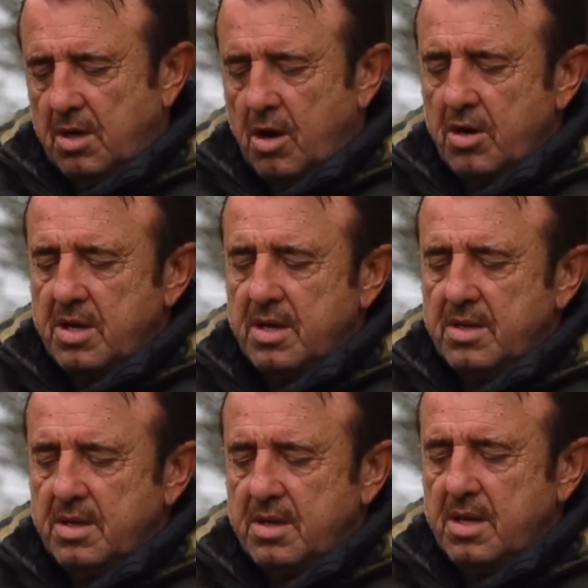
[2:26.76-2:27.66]
or your
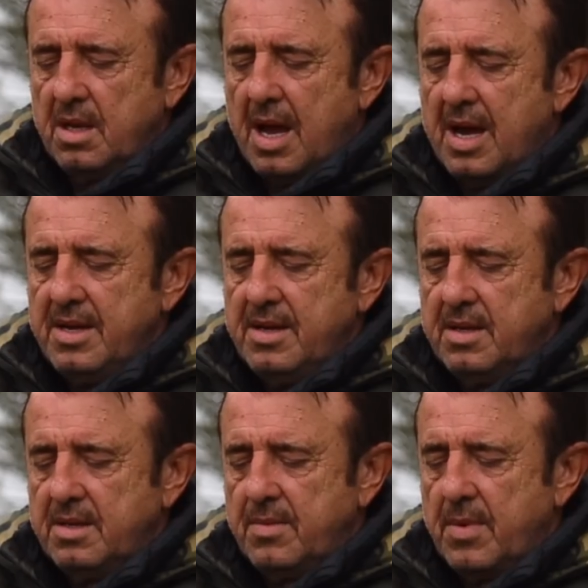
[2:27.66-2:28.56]
line,
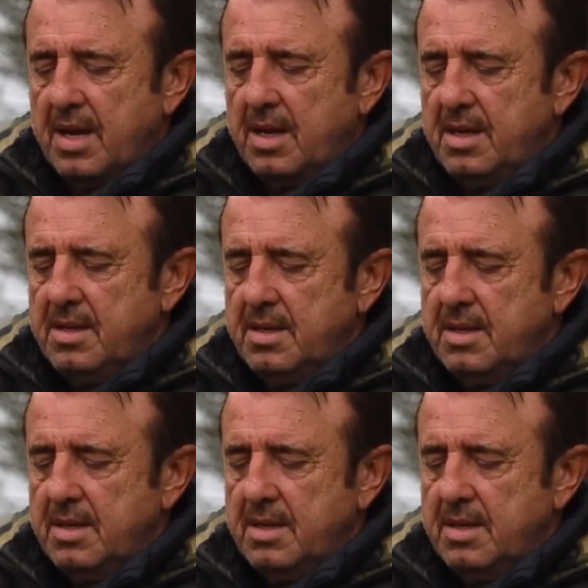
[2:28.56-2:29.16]
your main line,